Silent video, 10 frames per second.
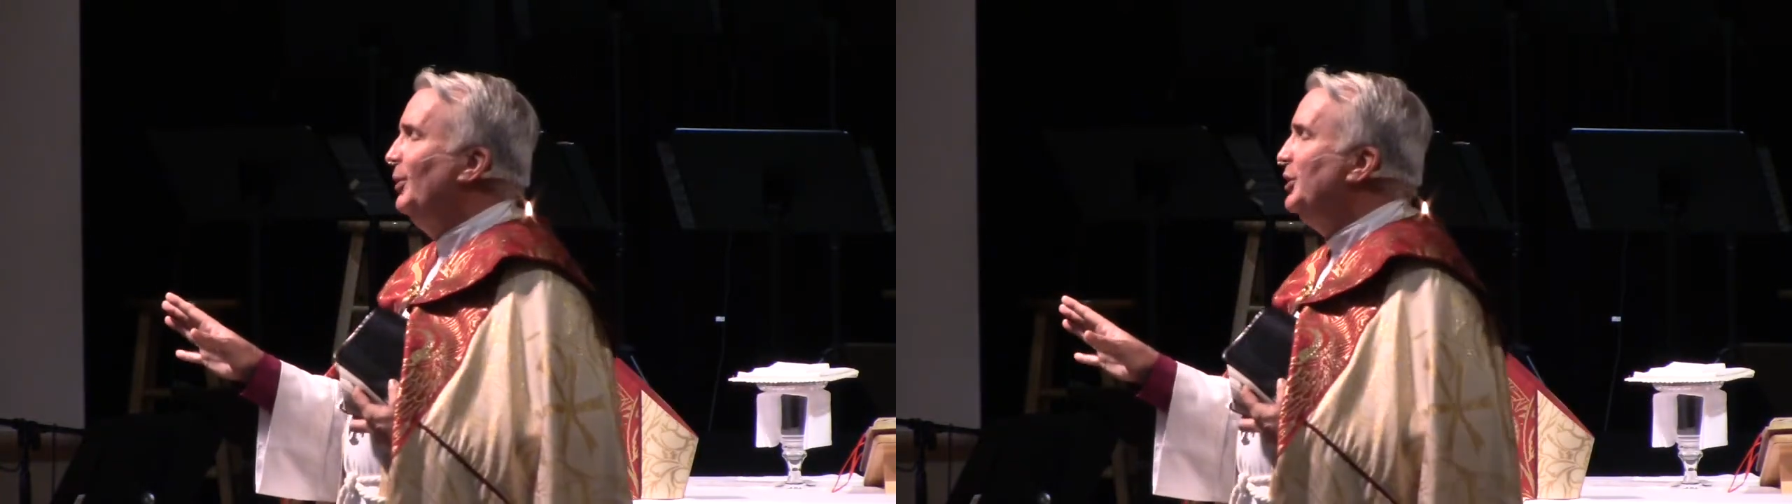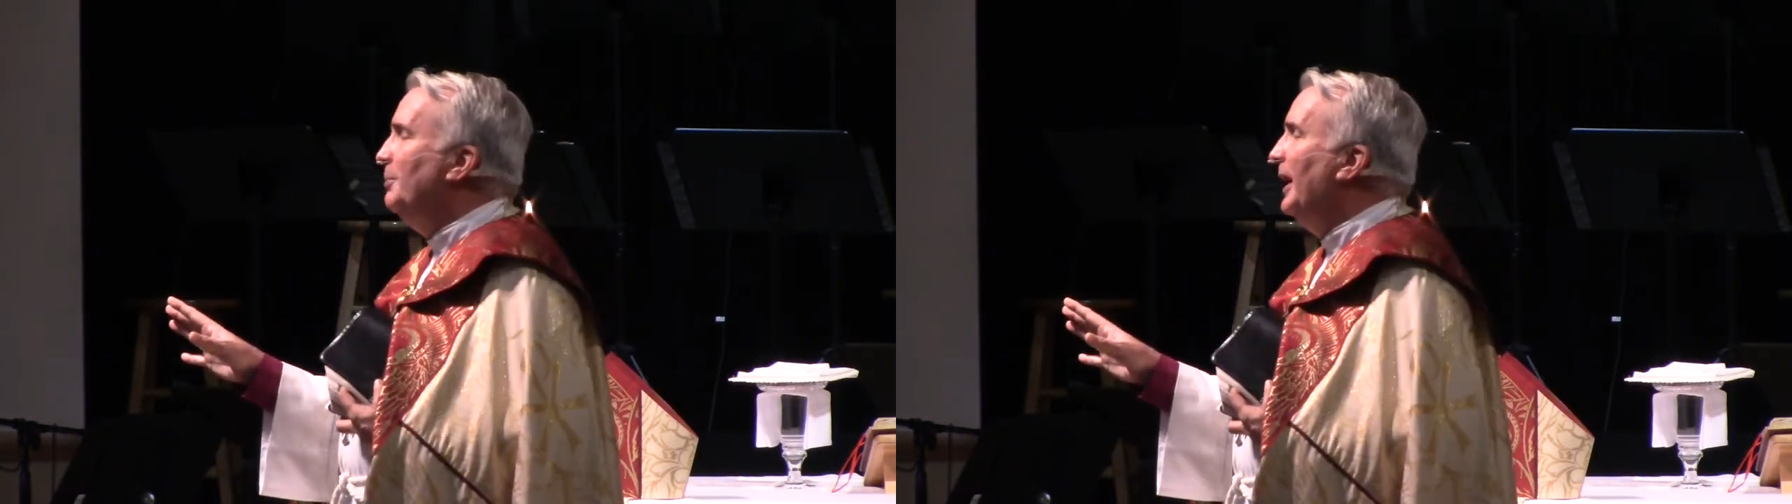
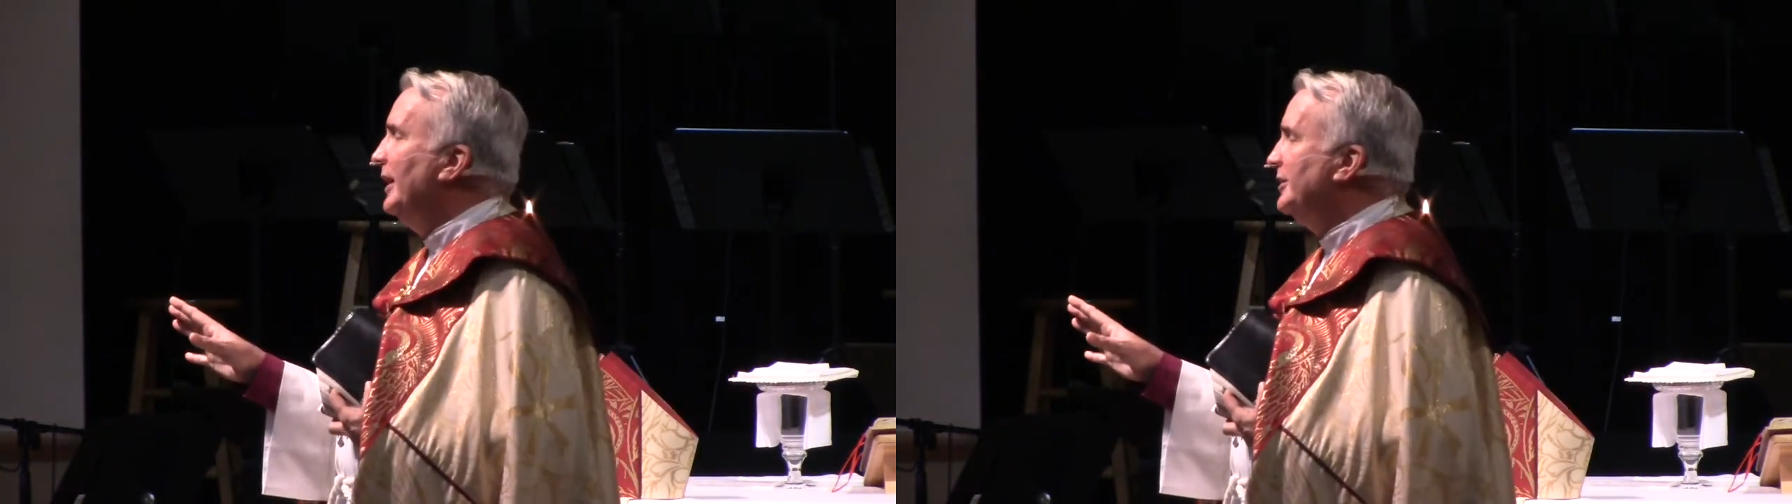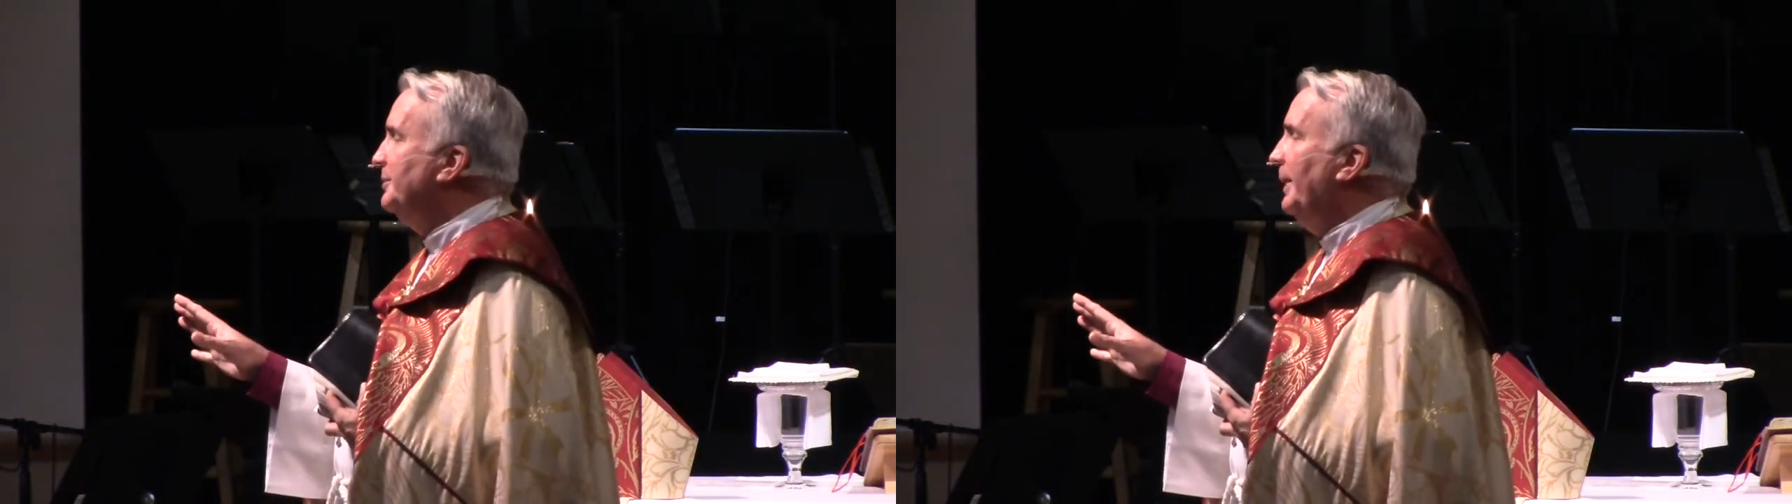what you
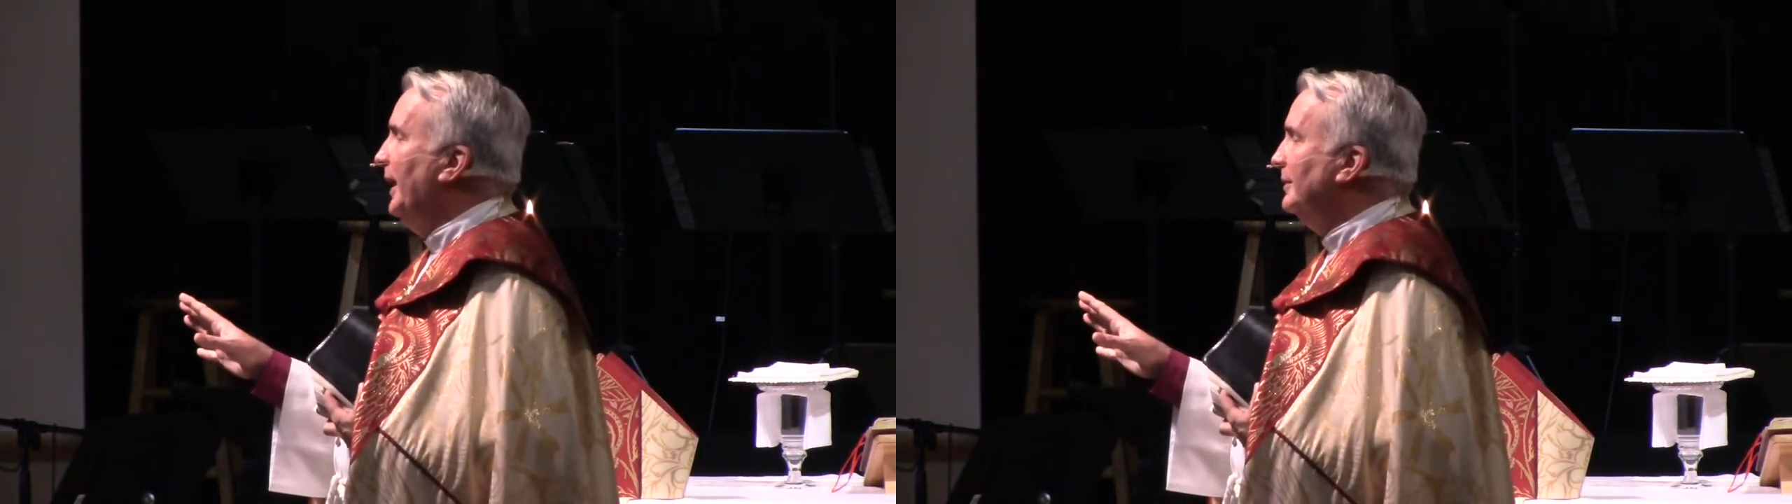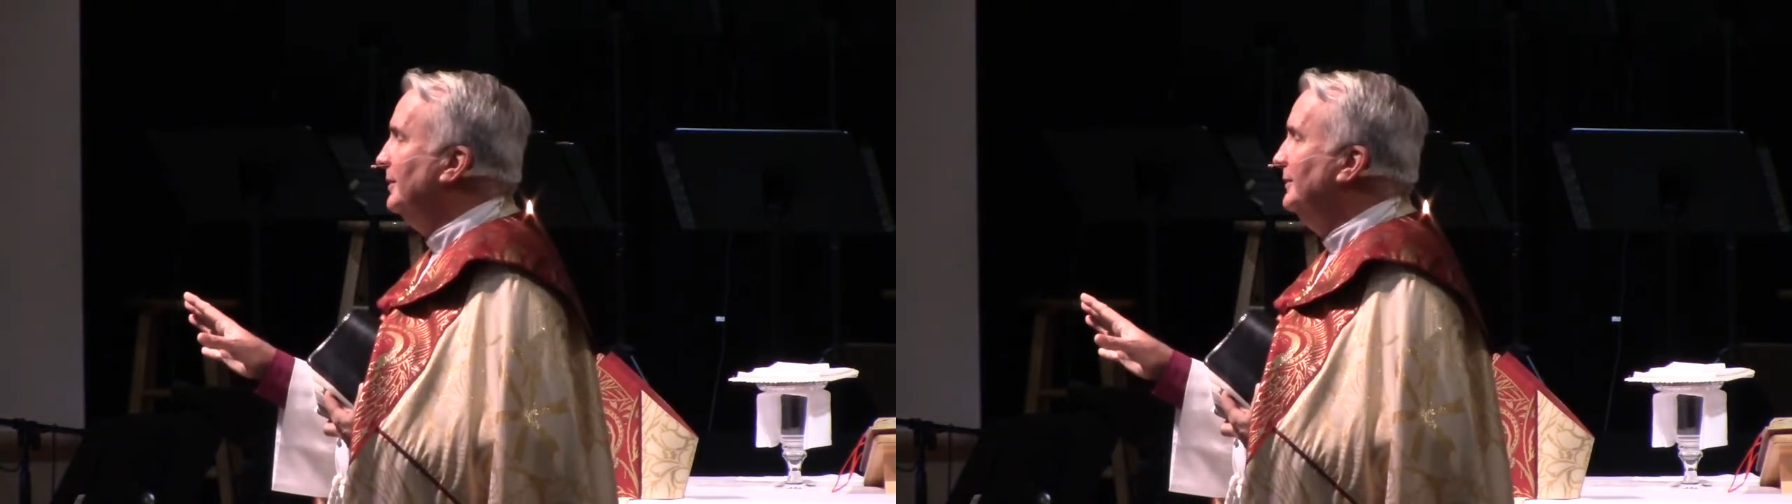might
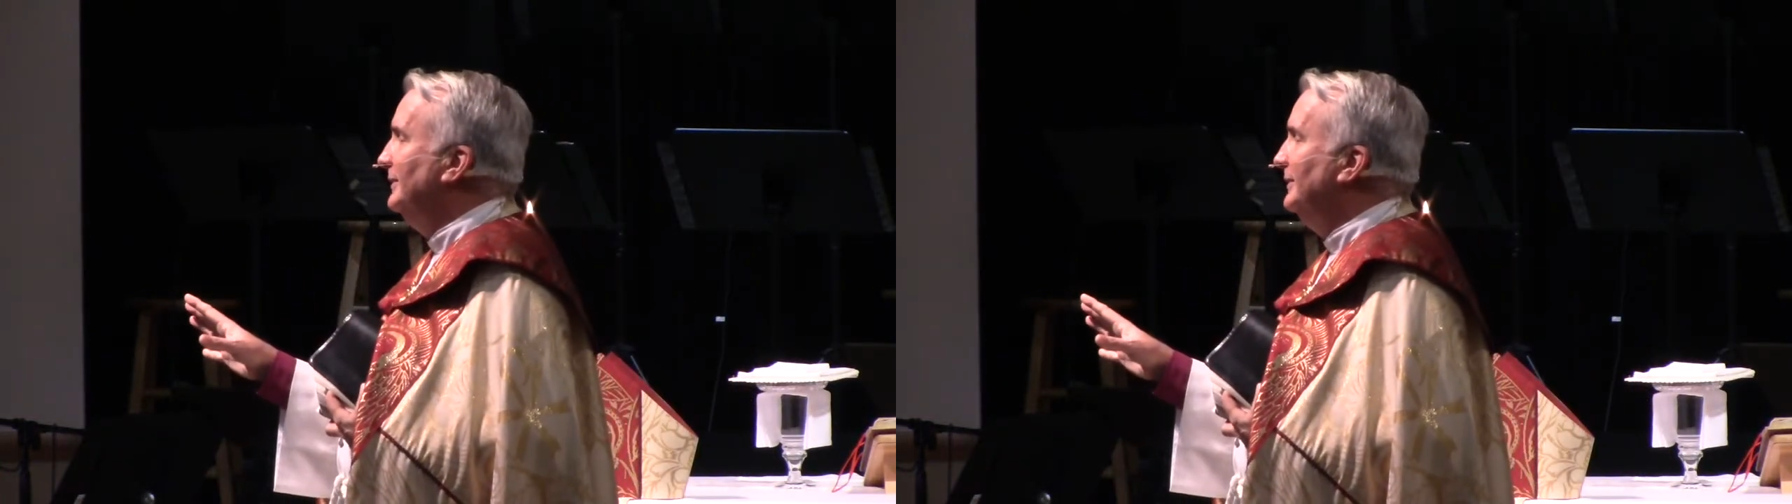expect.